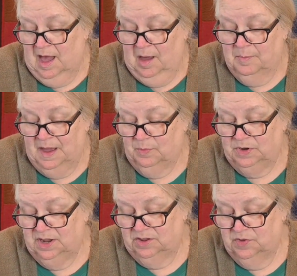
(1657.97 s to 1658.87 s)
But when
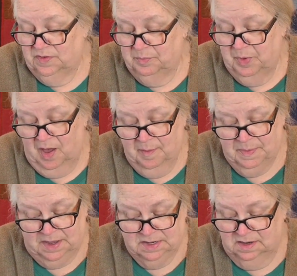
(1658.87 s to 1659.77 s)
you use a
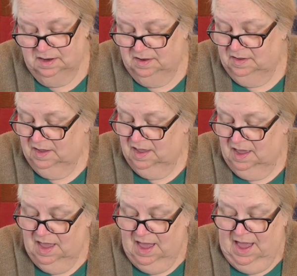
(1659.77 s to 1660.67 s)
poppet,
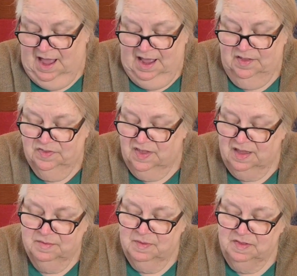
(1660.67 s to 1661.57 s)
it's
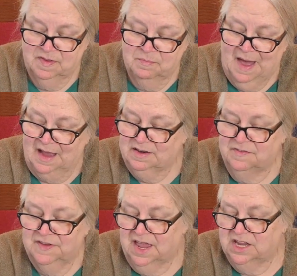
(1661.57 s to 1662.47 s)
like, it's a
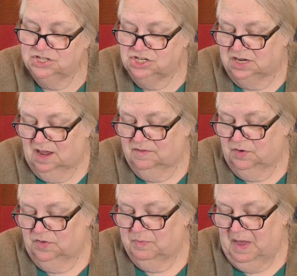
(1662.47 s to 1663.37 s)
magnification of your
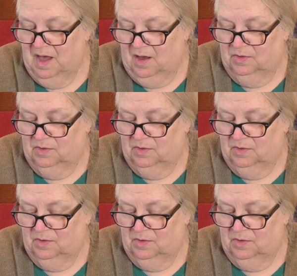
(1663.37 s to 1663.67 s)
spell.